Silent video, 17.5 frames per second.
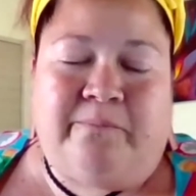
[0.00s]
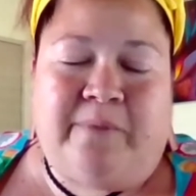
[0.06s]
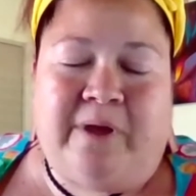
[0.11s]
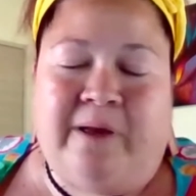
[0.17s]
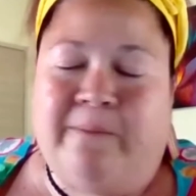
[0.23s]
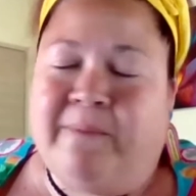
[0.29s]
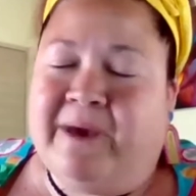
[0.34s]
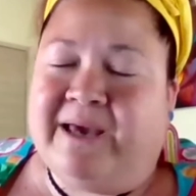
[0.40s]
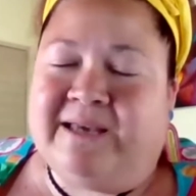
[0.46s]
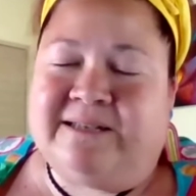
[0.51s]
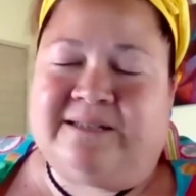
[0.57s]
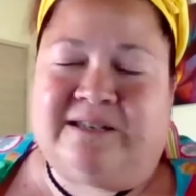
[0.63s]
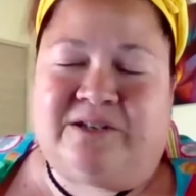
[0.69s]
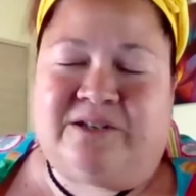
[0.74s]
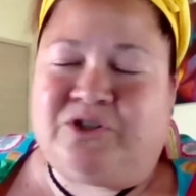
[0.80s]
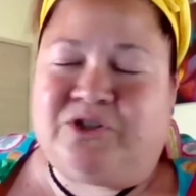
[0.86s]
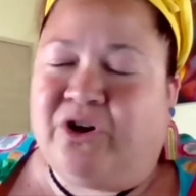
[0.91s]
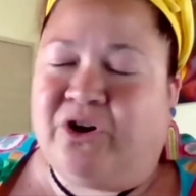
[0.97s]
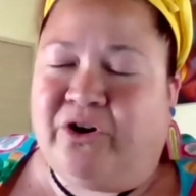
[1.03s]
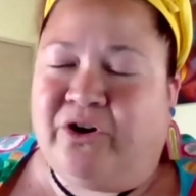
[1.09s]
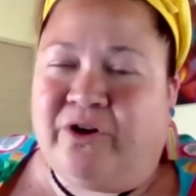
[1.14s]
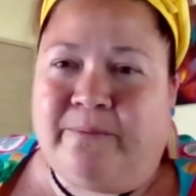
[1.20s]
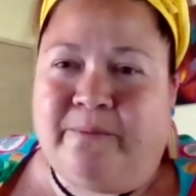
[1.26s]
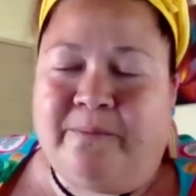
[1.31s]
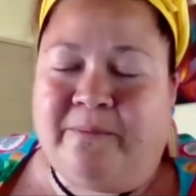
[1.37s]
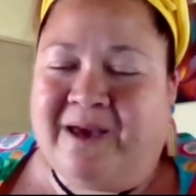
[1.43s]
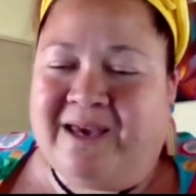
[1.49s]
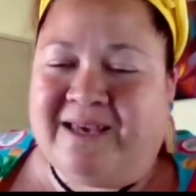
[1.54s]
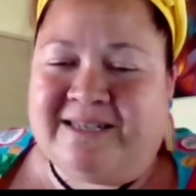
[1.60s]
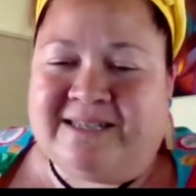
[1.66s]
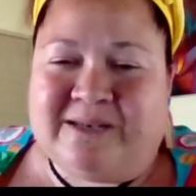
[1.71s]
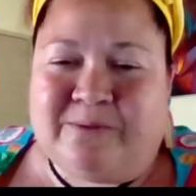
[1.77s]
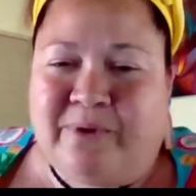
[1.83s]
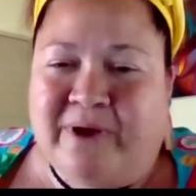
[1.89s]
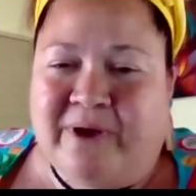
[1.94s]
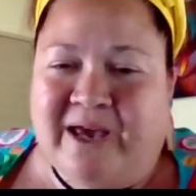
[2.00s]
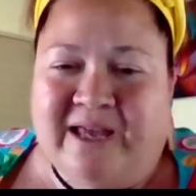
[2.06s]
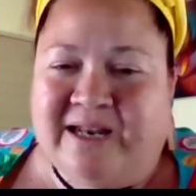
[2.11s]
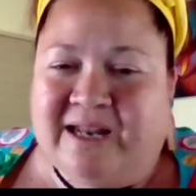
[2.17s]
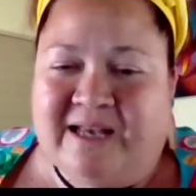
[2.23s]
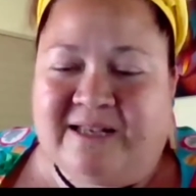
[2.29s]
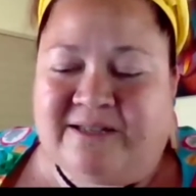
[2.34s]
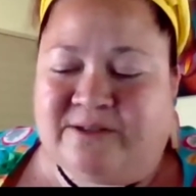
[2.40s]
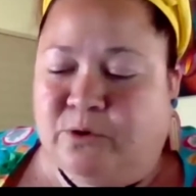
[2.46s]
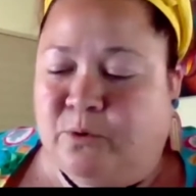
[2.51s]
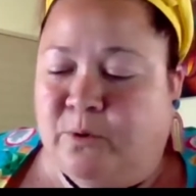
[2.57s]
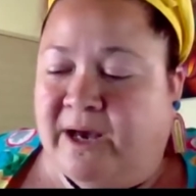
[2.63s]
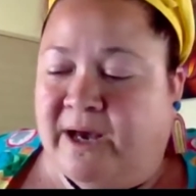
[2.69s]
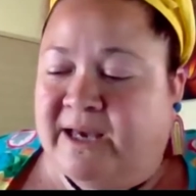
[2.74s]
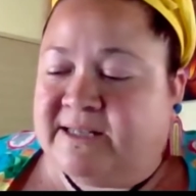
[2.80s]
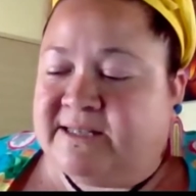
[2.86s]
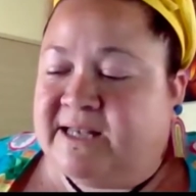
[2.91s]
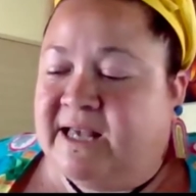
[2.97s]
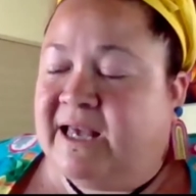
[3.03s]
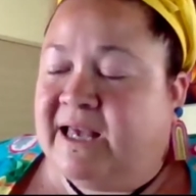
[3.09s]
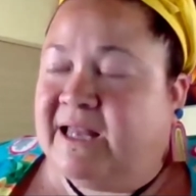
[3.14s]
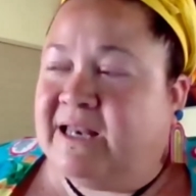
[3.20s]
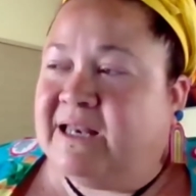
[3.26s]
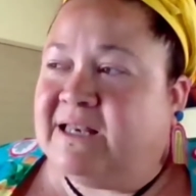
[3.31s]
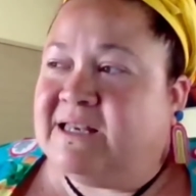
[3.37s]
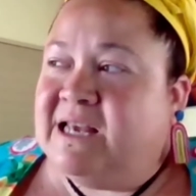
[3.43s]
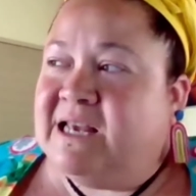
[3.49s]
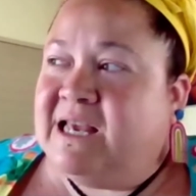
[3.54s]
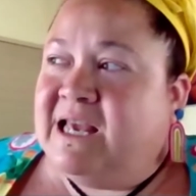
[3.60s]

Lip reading: amazing show, amazing band as always. And